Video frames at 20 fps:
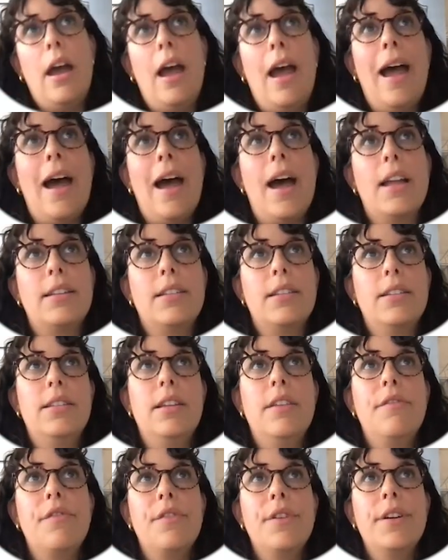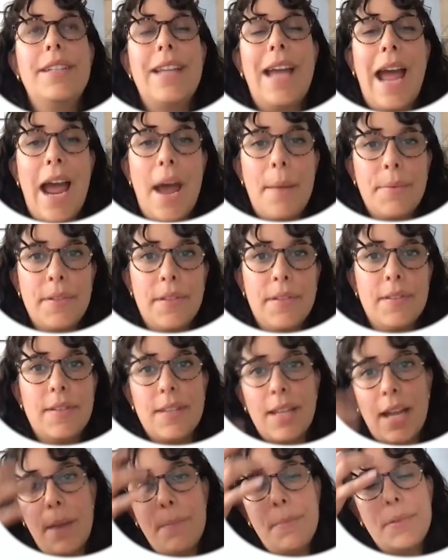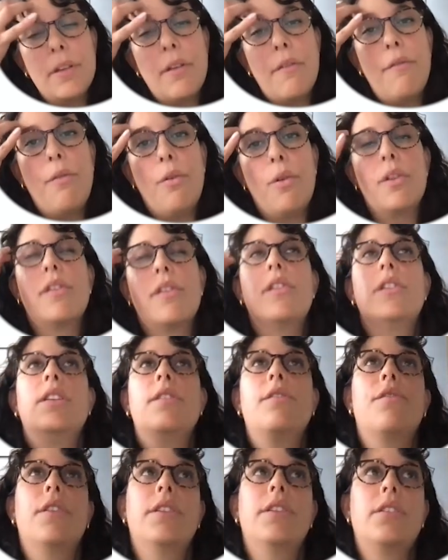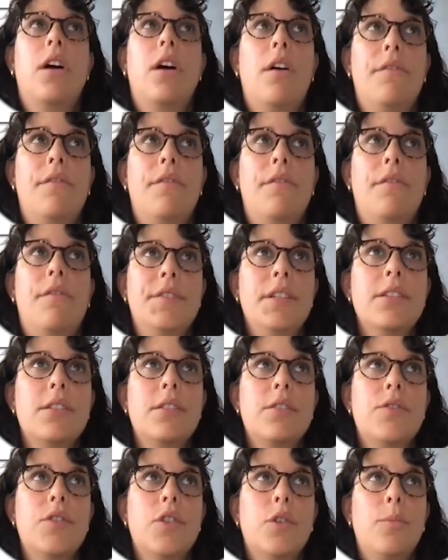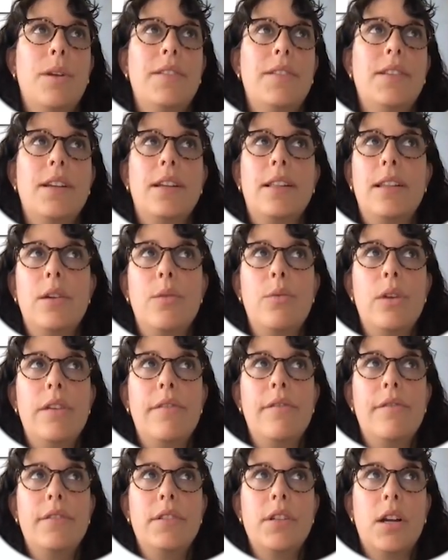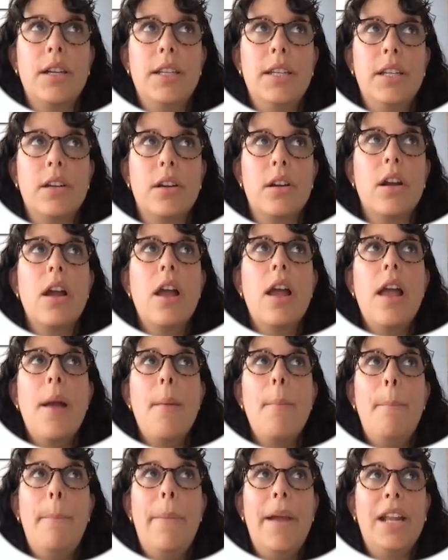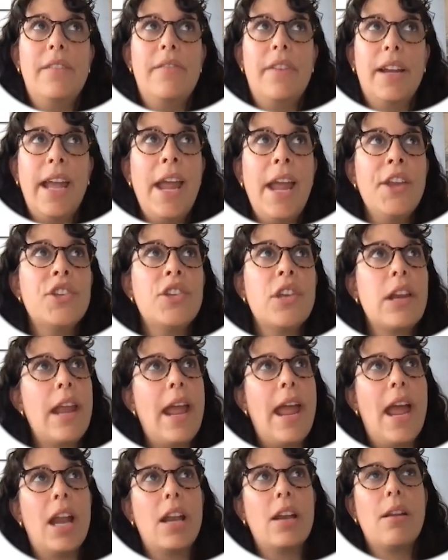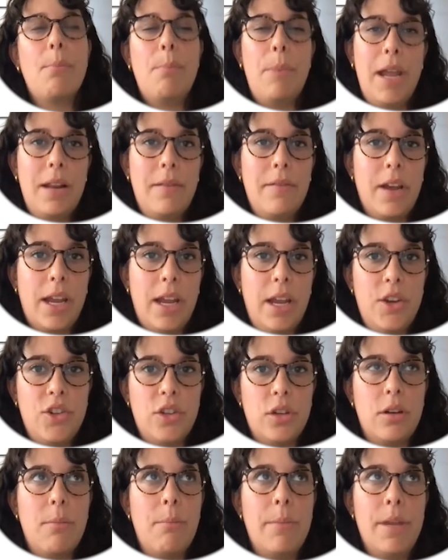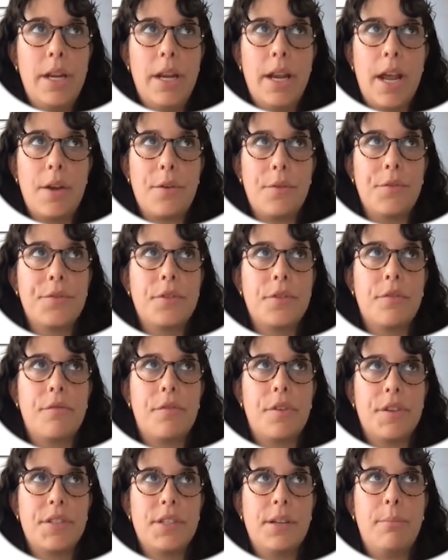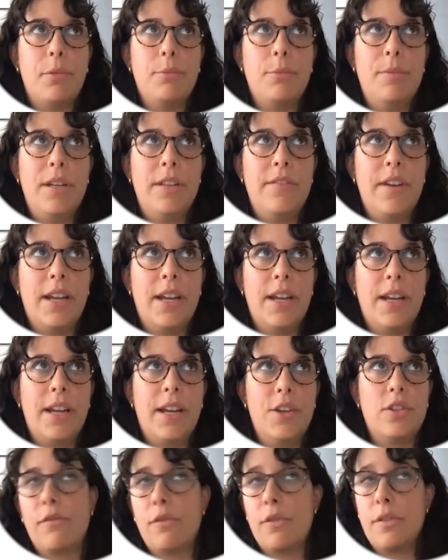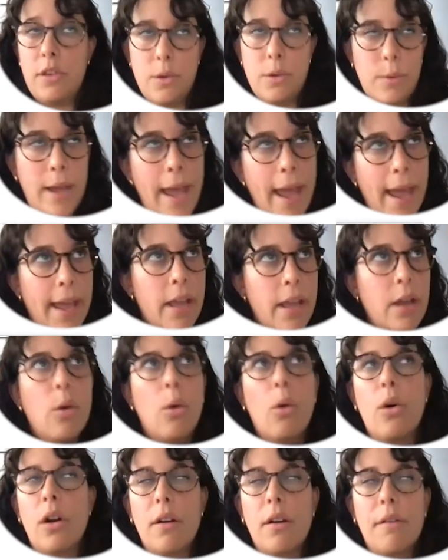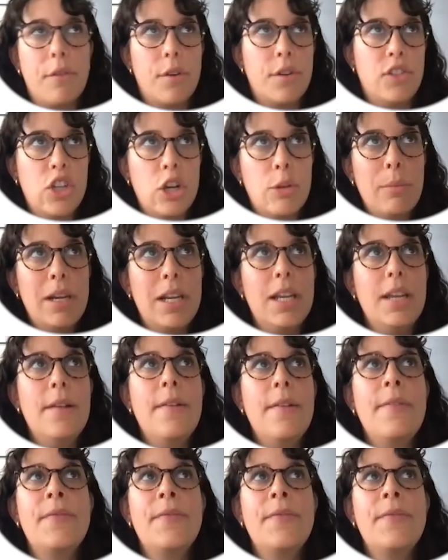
add different absence types for the different offices. So basically, we've done here paid vacation and paid vacation Milano. So for example, paid vacation for the UK or for Germany.